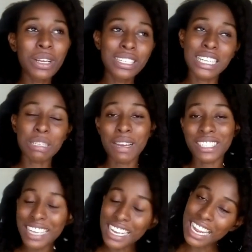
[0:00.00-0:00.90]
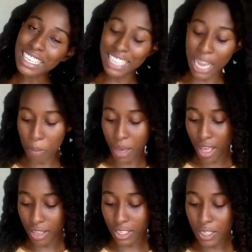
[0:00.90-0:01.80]
which is my second
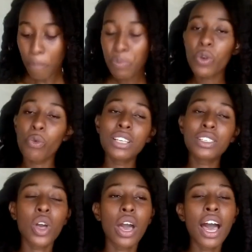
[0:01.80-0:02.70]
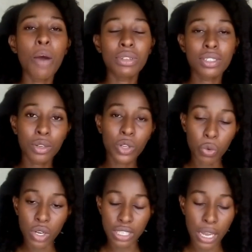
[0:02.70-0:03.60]
tip, is rinse your hair with
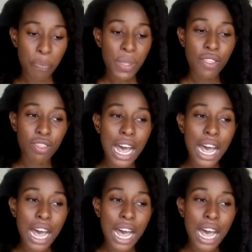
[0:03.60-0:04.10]
cool water.